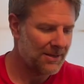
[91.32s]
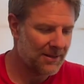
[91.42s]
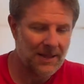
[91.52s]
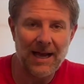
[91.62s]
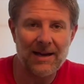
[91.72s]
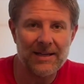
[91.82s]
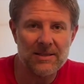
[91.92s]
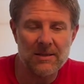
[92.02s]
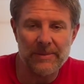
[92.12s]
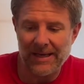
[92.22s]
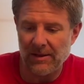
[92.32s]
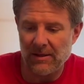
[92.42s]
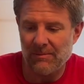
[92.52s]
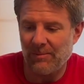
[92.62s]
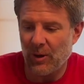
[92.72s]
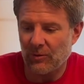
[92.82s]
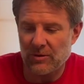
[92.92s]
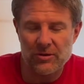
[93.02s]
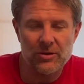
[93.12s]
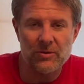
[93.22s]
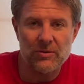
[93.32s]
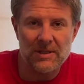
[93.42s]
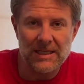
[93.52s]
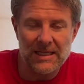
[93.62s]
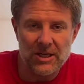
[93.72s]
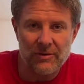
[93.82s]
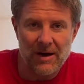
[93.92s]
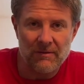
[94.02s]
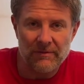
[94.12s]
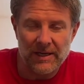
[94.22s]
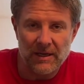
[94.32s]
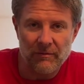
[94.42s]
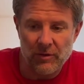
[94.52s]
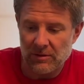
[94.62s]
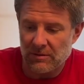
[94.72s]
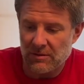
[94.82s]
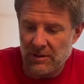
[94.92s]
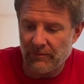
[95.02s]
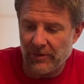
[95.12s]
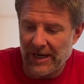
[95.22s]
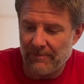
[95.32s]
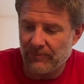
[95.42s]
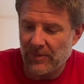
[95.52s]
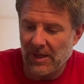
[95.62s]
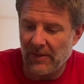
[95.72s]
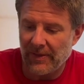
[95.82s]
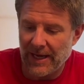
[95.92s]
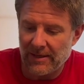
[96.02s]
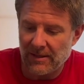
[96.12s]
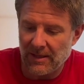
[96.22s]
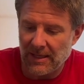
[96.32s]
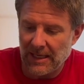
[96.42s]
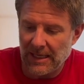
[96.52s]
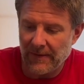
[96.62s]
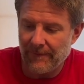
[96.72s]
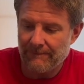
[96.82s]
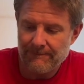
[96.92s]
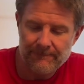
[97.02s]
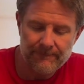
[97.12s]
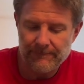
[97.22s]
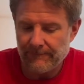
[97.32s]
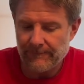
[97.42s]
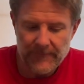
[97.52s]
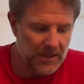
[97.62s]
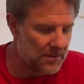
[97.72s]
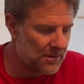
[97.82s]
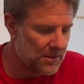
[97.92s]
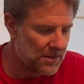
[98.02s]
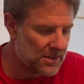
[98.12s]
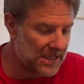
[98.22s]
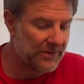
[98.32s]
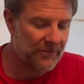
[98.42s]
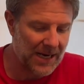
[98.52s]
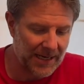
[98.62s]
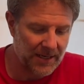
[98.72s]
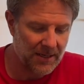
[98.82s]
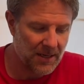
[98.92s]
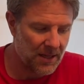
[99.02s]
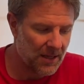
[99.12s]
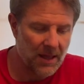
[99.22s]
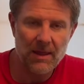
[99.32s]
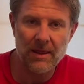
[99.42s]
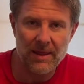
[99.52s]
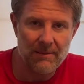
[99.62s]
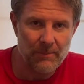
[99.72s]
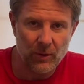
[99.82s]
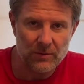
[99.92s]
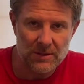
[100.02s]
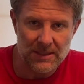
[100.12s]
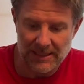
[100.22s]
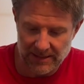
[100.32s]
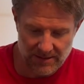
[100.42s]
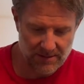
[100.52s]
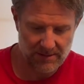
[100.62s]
that is the bit that bolts to the Crown Vic front subframe, and then the steering rack then bolts to this.